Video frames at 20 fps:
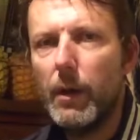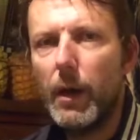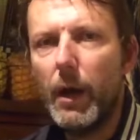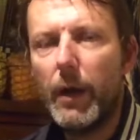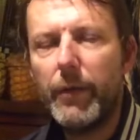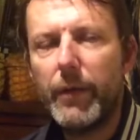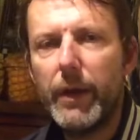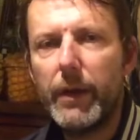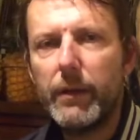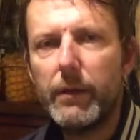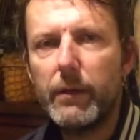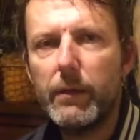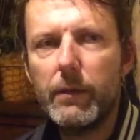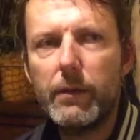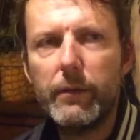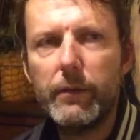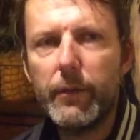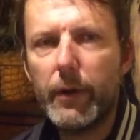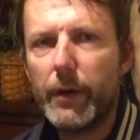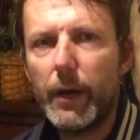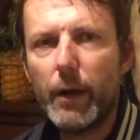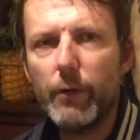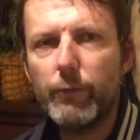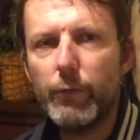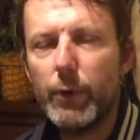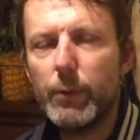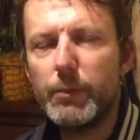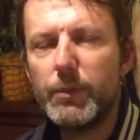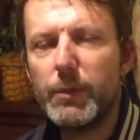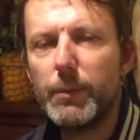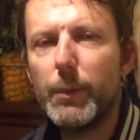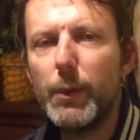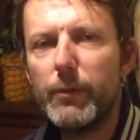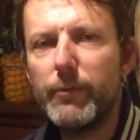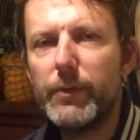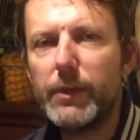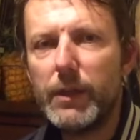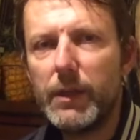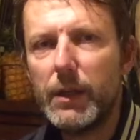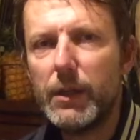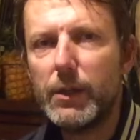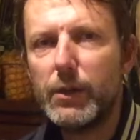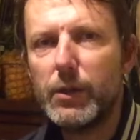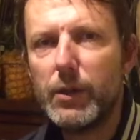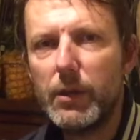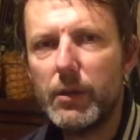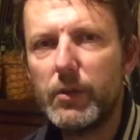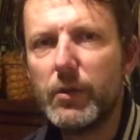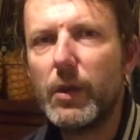and then you've got no room to move in your kitchen,